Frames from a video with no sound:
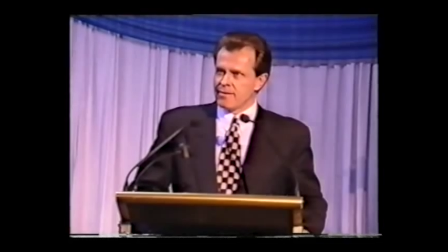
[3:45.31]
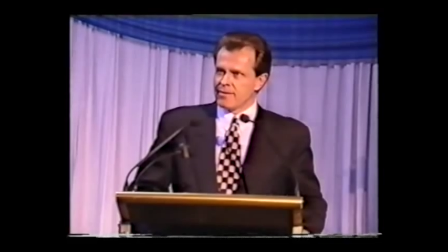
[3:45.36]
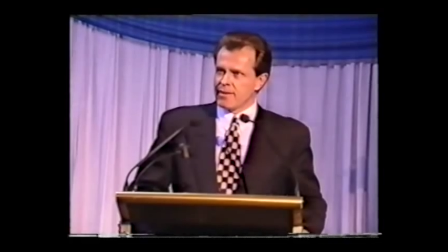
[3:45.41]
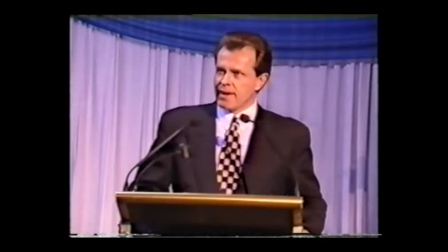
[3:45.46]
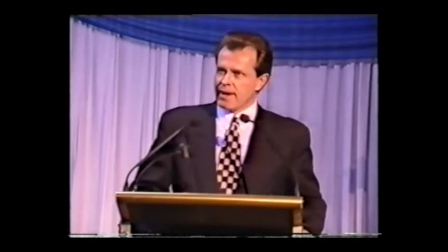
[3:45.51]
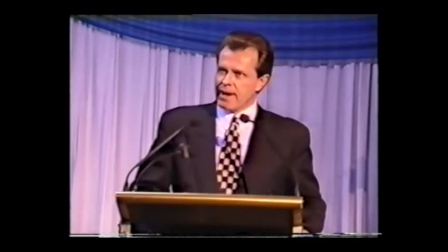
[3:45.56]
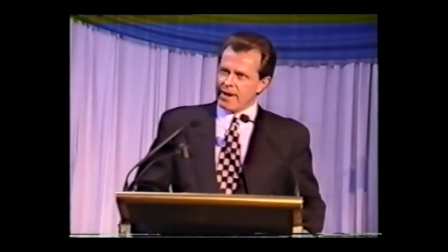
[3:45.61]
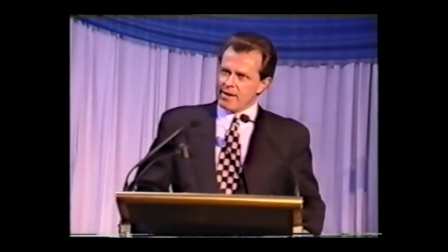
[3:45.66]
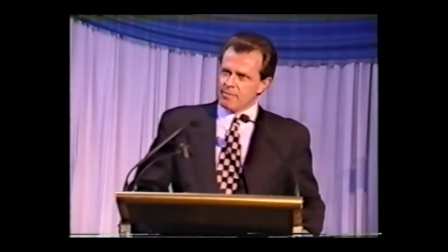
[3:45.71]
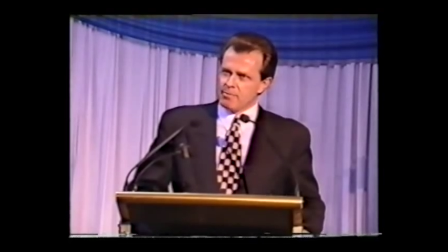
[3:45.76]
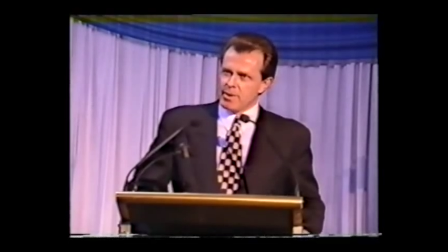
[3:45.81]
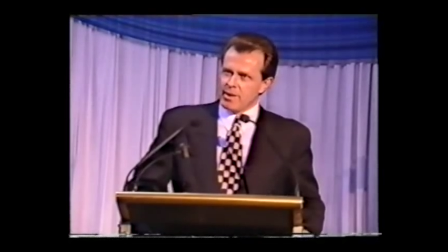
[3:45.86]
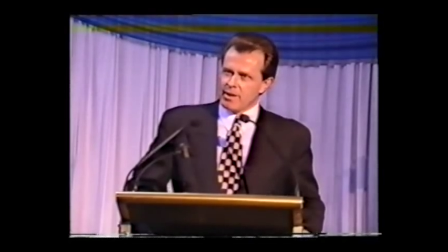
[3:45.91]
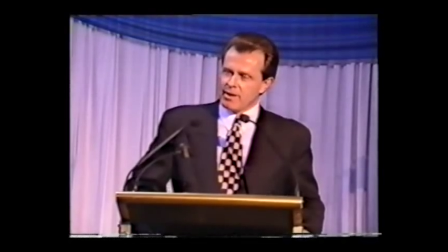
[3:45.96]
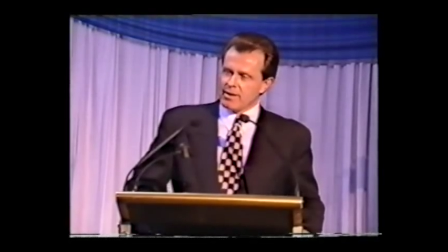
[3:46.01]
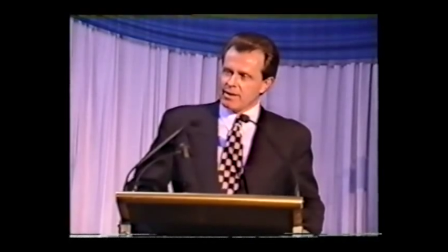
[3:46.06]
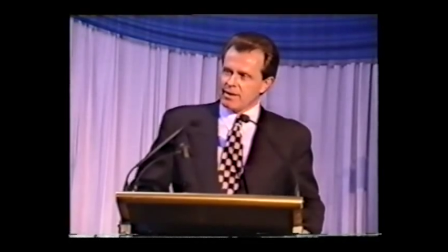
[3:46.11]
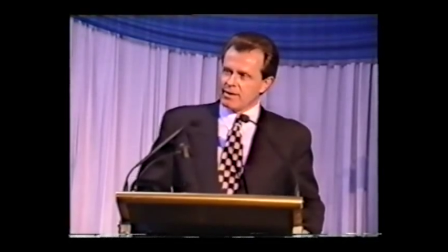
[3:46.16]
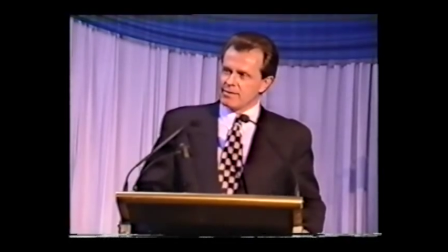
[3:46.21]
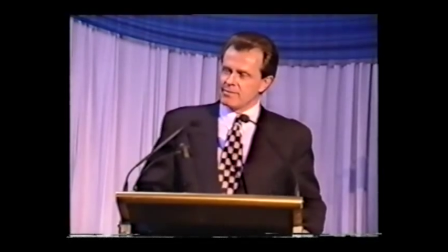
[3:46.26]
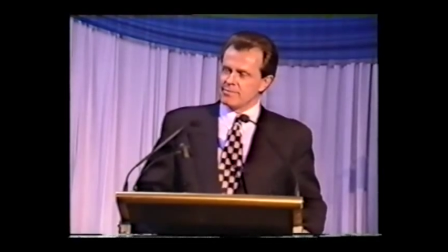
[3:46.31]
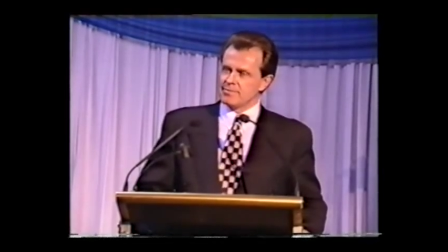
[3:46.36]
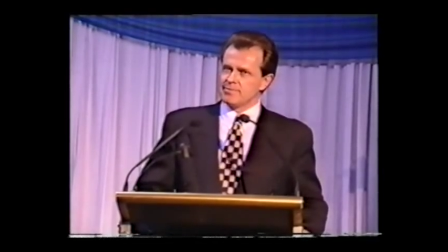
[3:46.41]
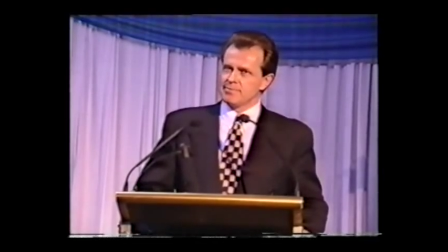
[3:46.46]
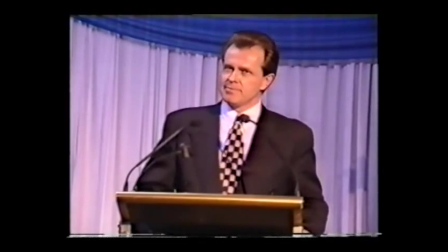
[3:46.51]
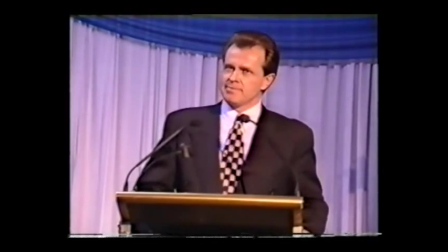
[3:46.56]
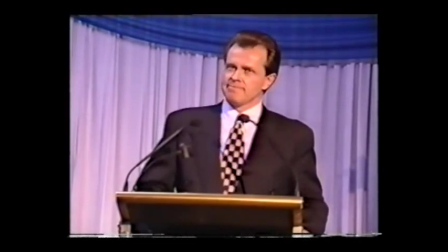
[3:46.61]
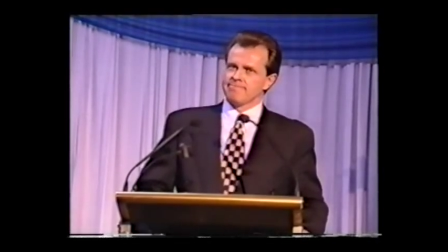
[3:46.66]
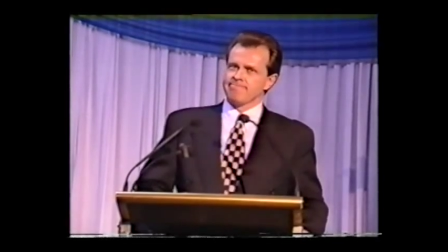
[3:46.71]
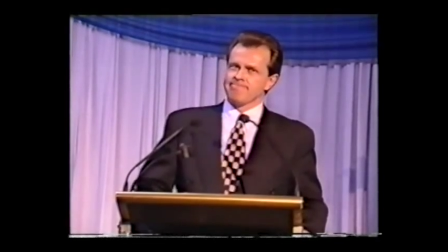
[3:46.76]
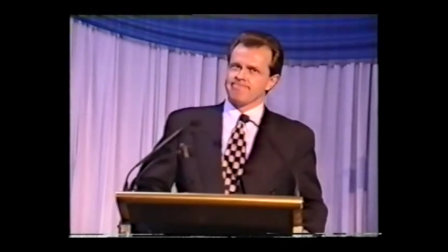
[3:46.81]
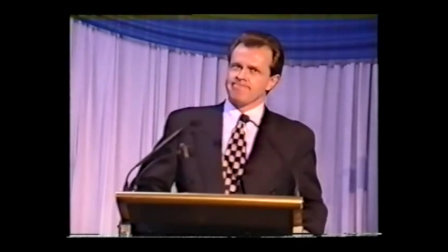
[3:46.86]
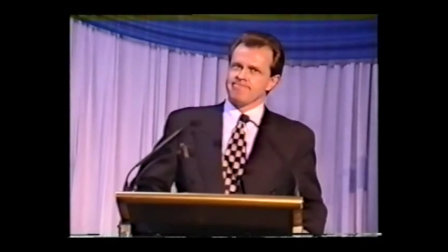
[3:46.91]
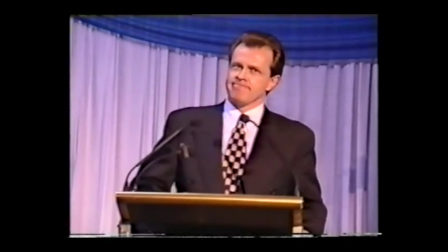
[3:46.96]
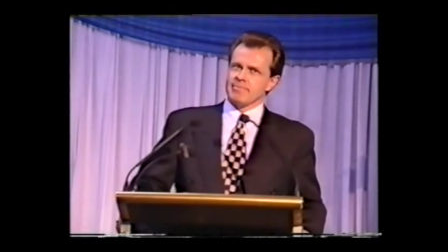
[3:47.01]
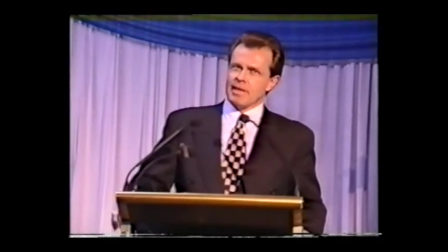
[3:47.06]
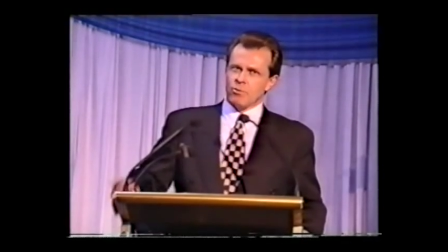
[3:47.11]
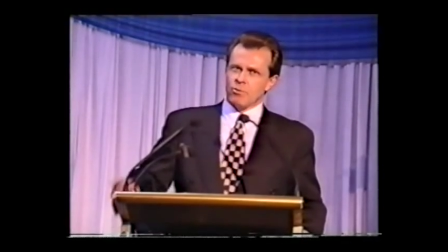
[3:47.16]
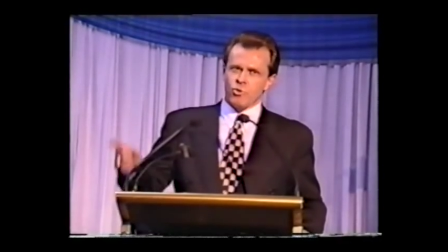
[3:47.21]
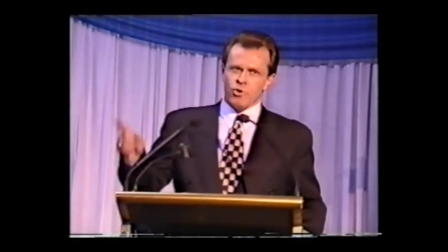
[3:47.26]
They had ability.
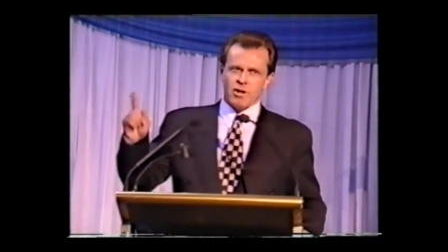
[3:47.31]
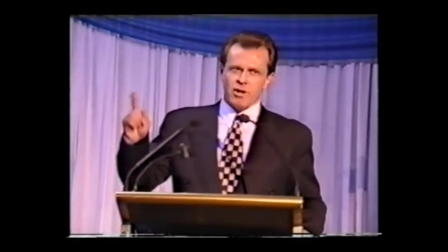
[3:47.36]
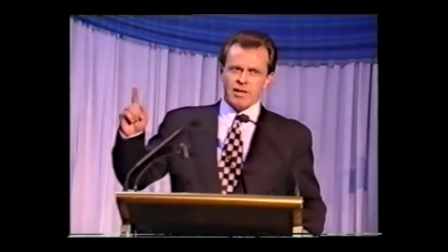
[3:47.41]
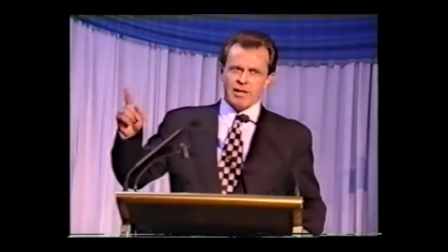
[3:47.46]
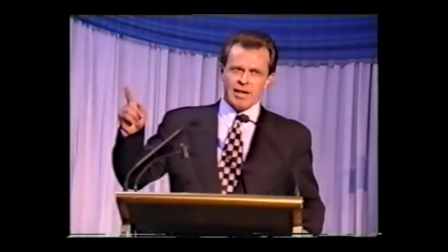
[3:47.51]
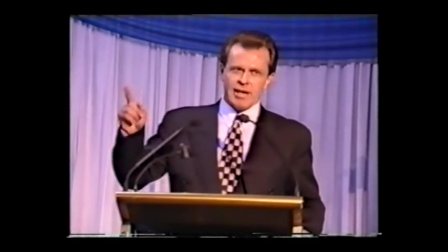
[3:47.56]
They wanted to